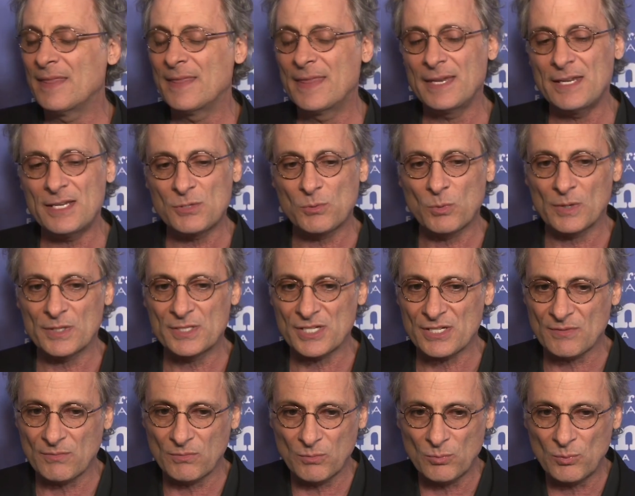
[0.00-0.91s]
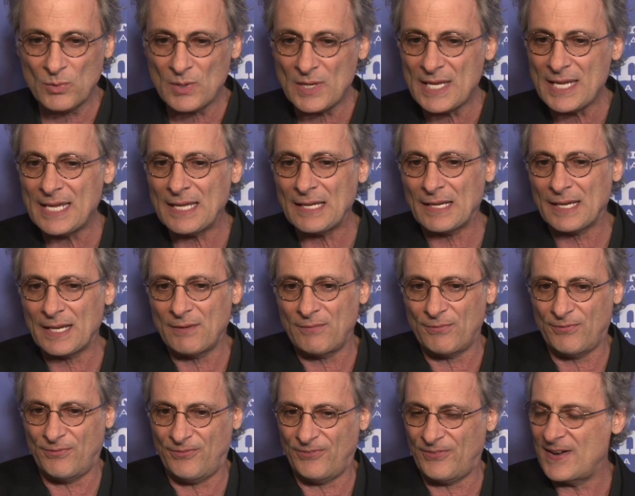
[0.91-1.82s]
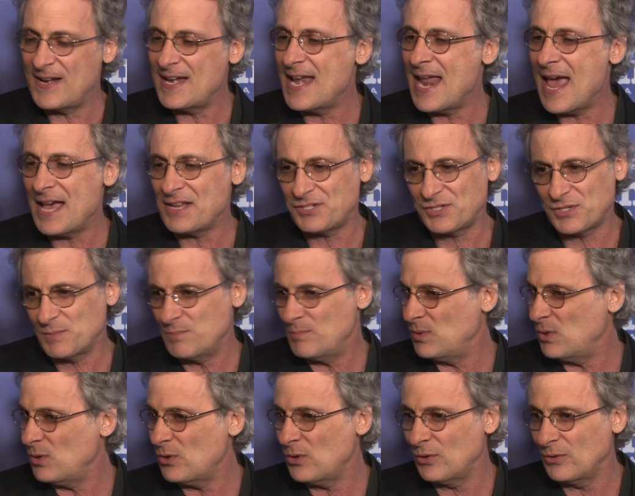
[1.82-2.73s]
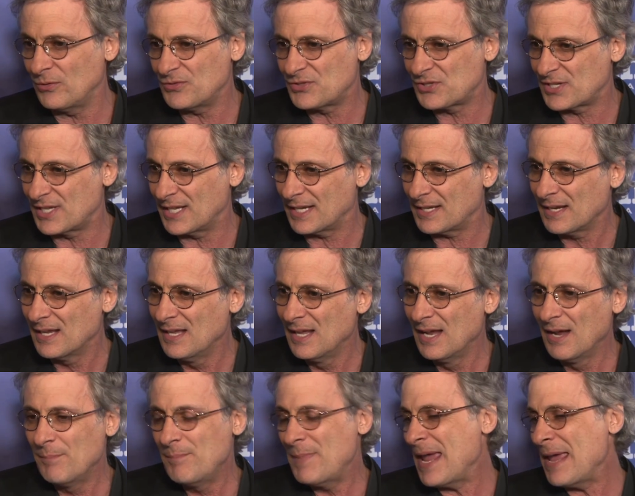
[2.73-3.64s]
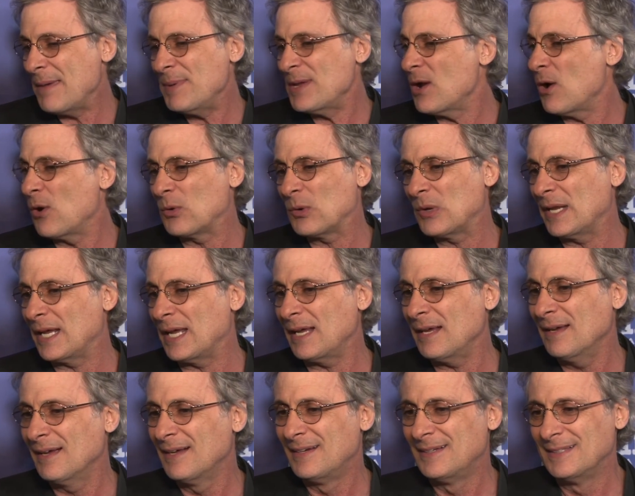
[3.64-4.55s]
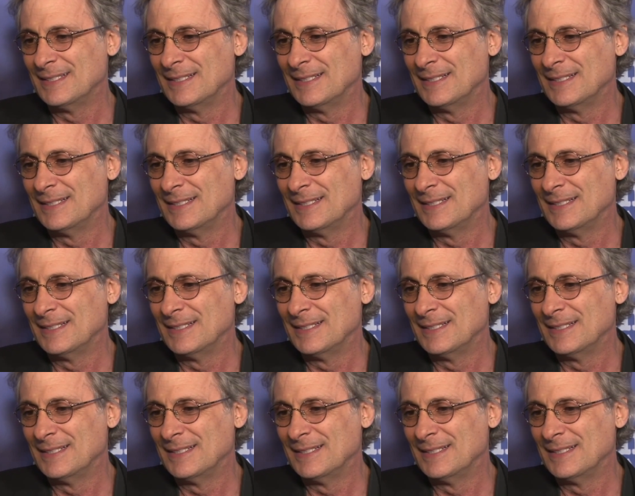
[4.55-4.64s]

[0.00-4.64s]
these were just really finessed moves that maybe only